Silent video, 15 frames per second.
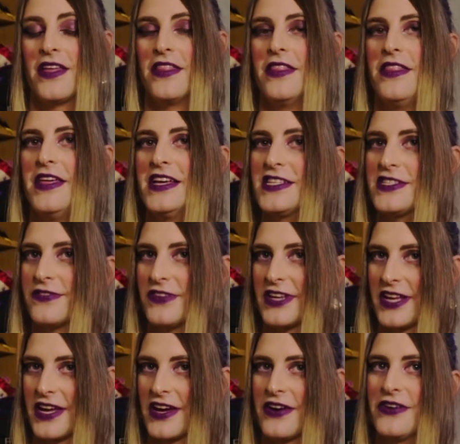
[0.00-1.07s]
This
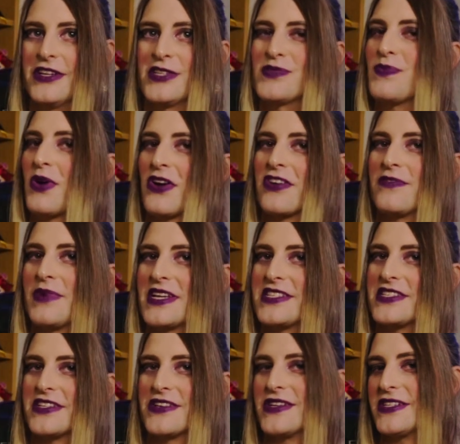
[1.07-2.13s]
video is part of my
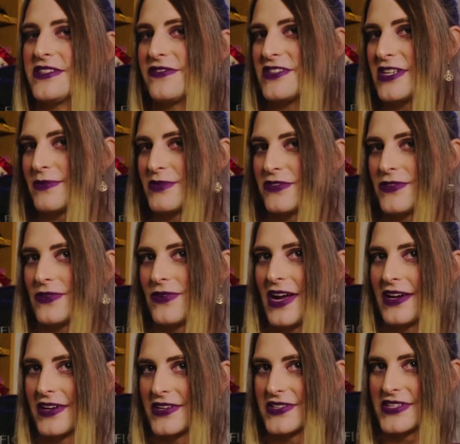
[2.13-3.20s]
series of tips for
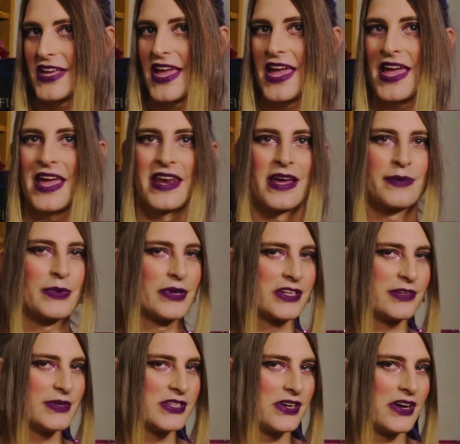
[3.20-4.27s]
writers, and I'm going
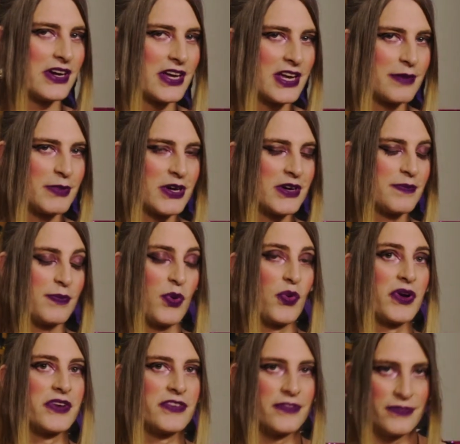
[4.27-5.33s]
to be talking about
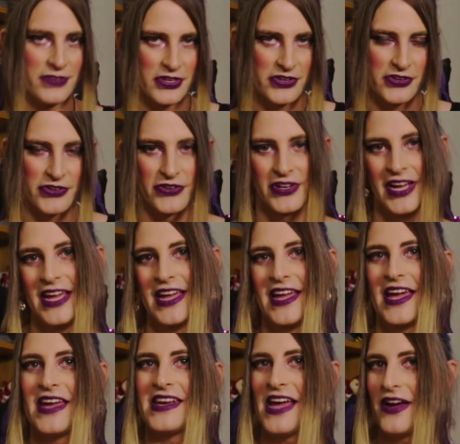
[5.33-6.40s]
point of view
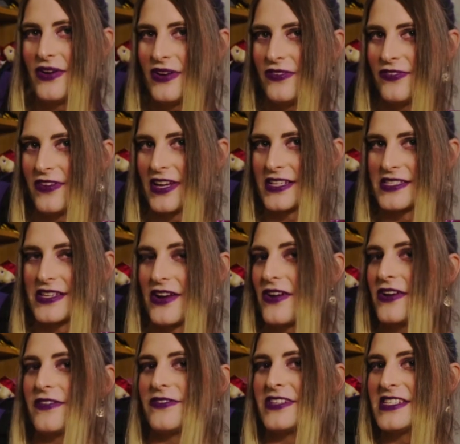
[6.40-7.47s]
and how it affects
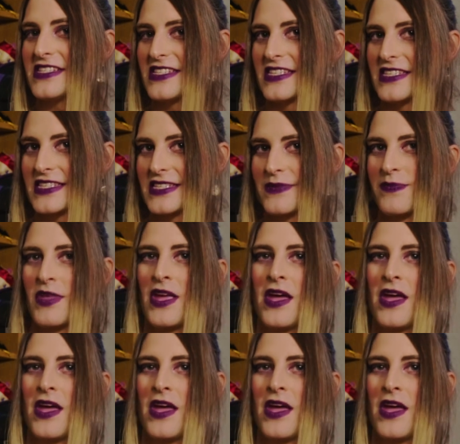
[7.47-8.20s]
narrative distance,